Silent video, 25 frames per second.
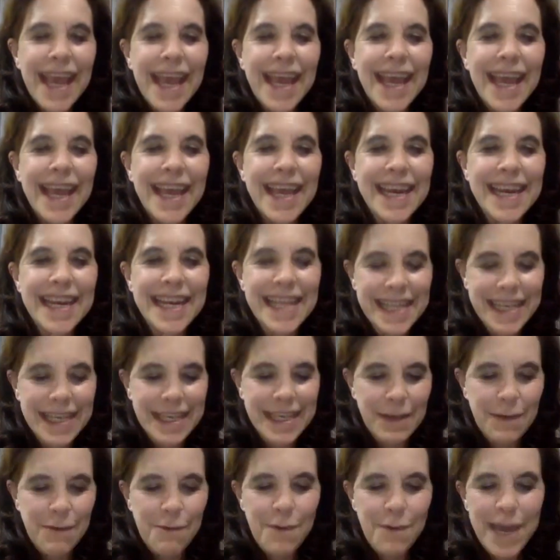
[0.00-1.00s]
And it's,
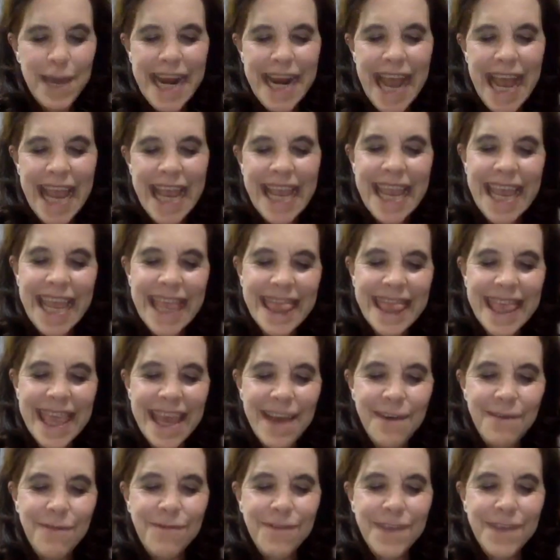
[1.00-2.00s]
when I get that
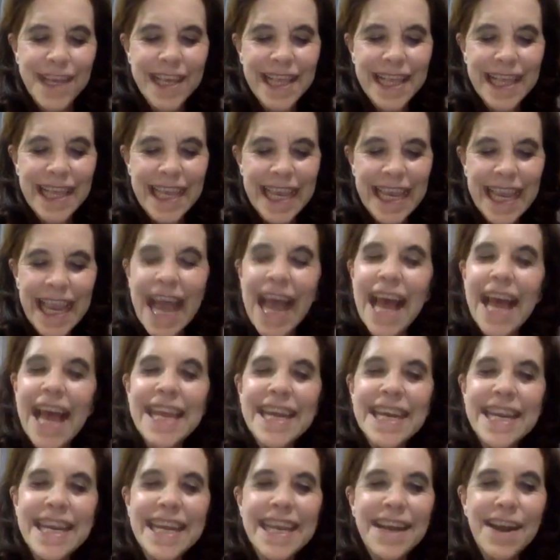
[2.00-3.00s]
feeling, I
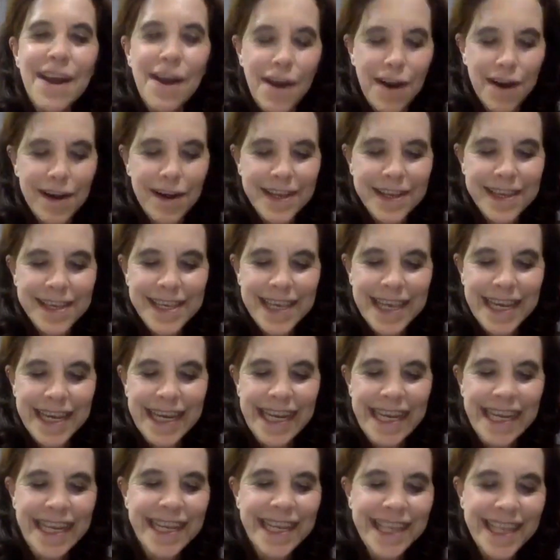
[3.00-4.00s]
need arts and
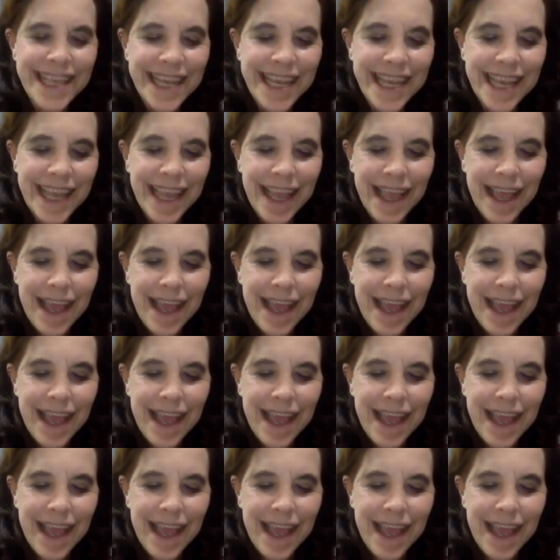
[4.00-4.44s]
healing.